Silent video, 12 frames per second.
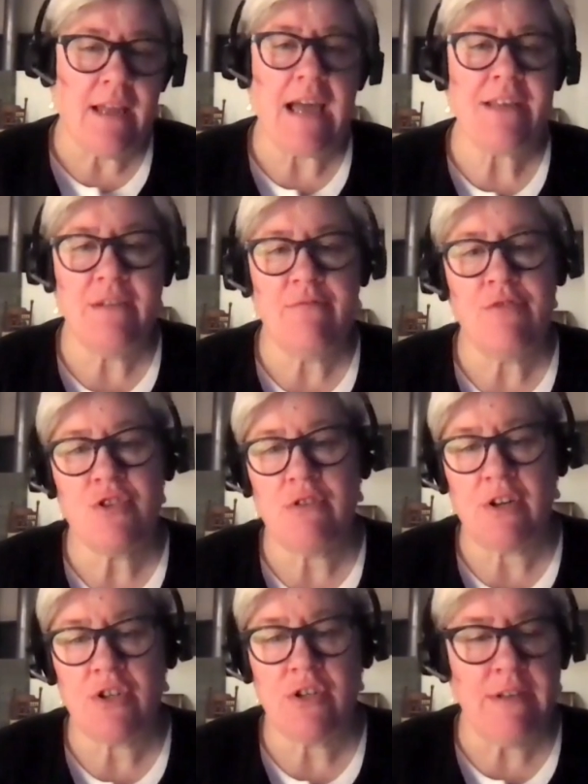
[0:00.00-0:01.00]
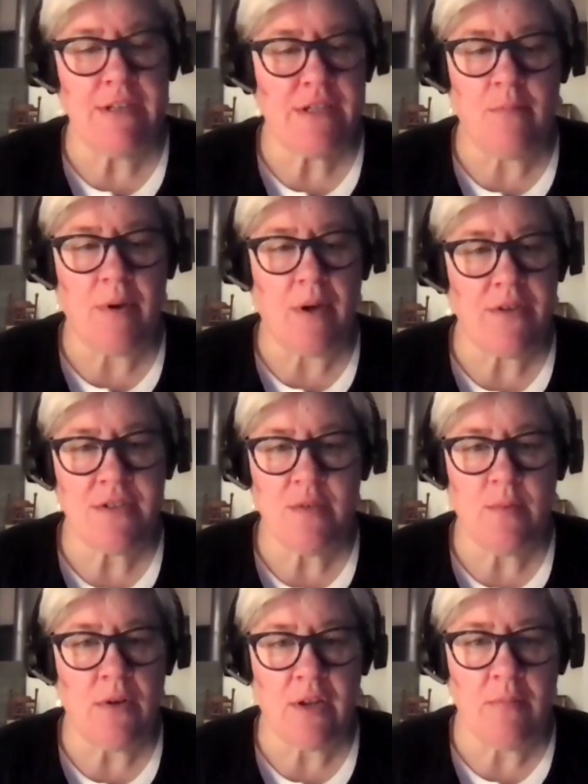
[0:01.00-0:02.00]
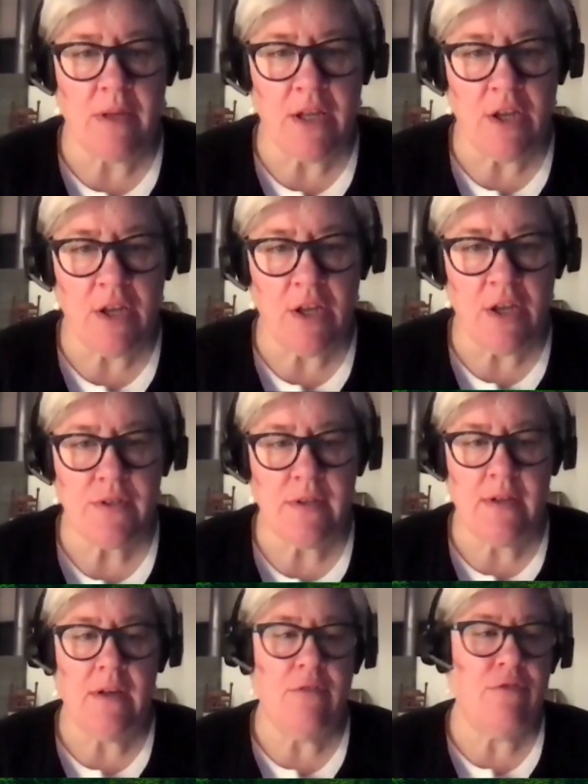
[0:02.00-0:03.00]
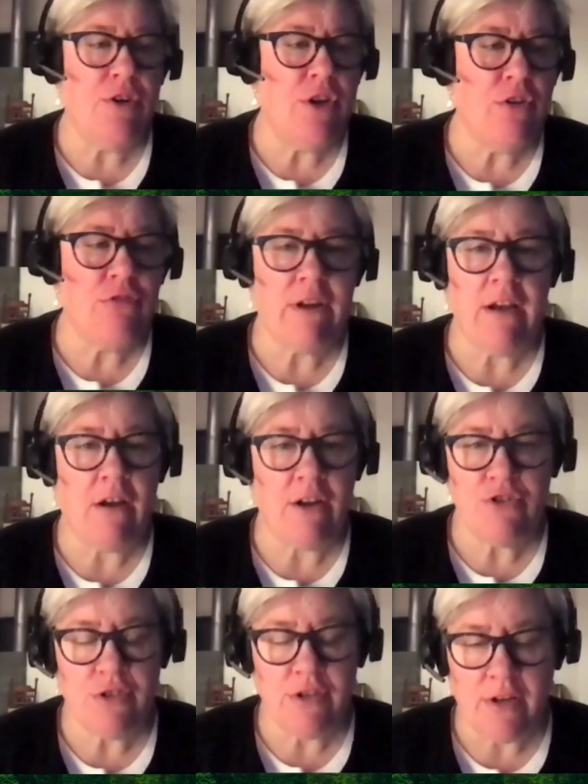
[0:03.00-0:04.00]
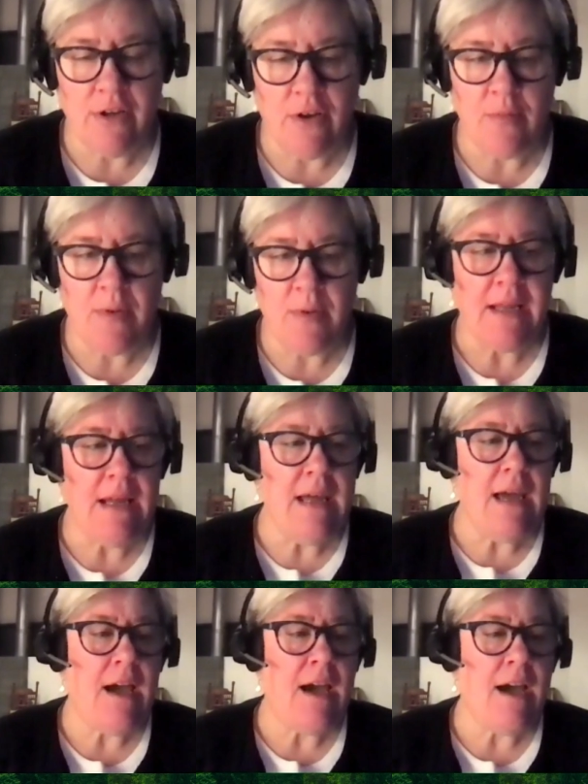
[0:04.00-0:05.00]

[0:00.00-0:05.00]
gas infrastructure in some parts of the world can be used for a new green hydrogen economy.